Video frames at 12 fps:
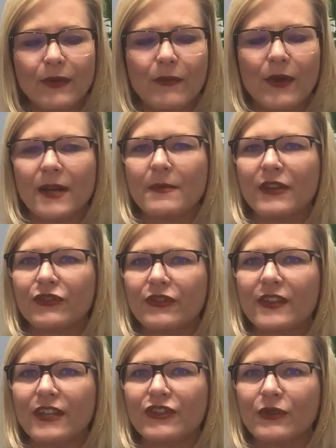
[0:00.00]
we want to make
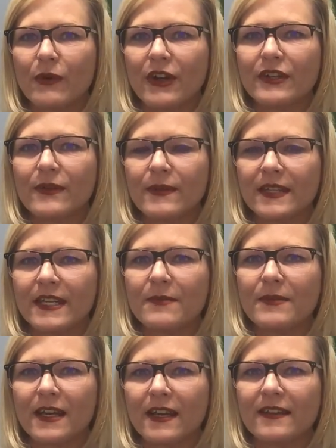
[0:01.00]
sure that you are using
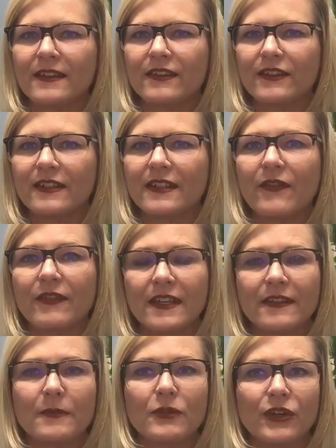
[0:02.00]
it because there is
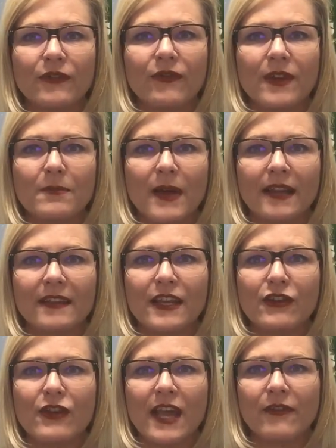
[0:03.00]
definitely some good feedback
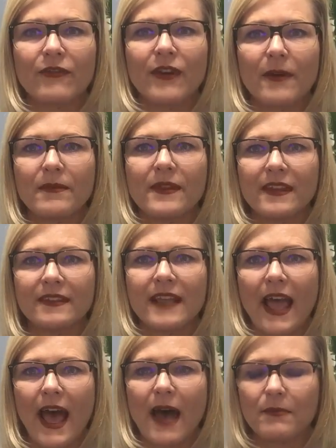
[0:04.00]
that you get from this
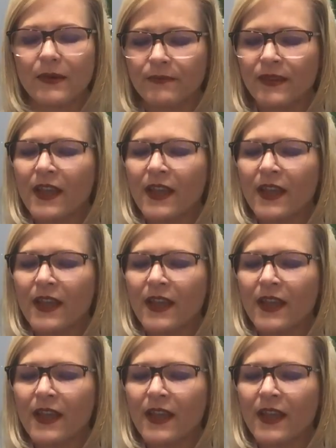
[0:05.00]
app.